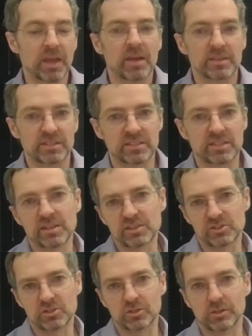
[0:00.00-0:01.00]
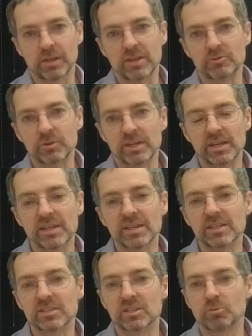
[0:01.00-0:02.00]
The second journal entry
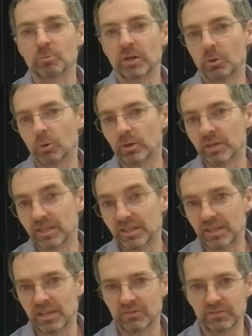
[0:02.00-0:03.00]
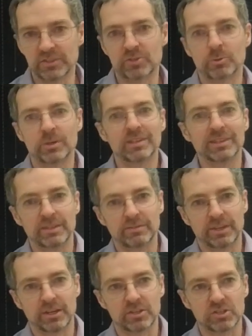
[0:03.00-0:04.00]
is recording the inventory
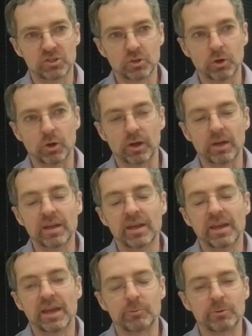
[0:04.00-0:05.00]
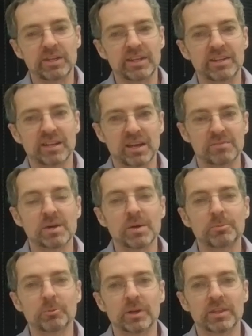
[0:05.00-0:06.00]
leaving our store, and we need to come
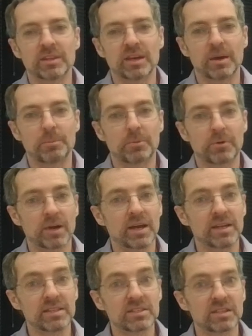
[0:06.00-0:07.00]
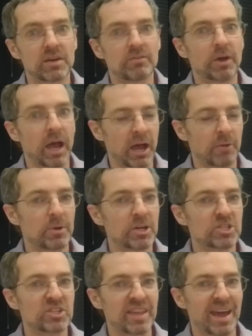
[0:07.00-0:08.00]
up with a price of how
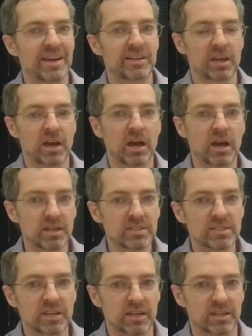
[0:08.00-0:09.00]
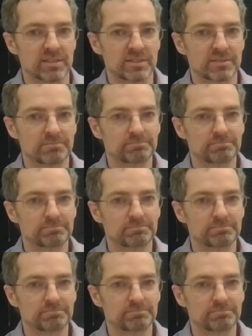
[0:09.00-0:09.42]
much that cost us.